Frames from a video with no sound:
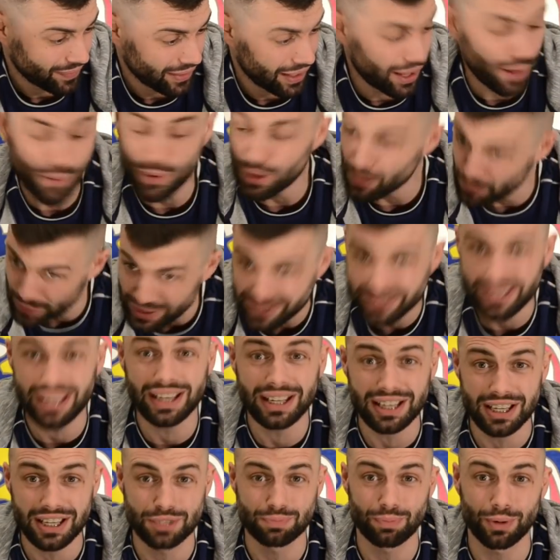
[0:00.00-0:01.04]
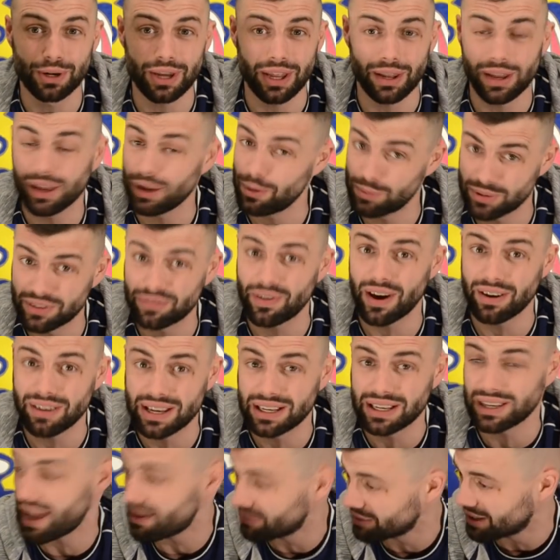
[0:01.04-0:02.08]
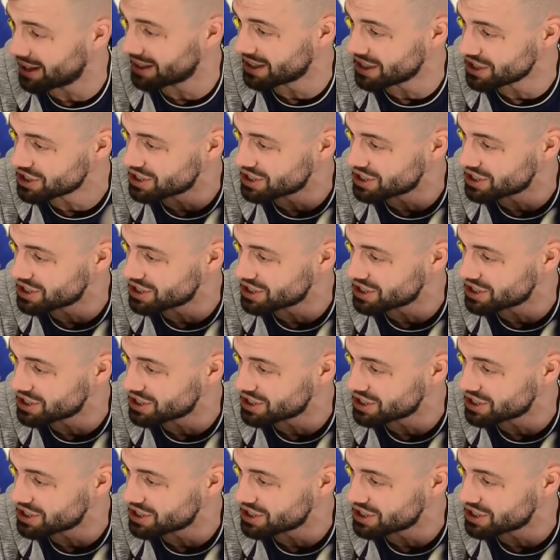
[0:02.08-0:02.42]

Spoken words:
No, it was English, but it was very clever English.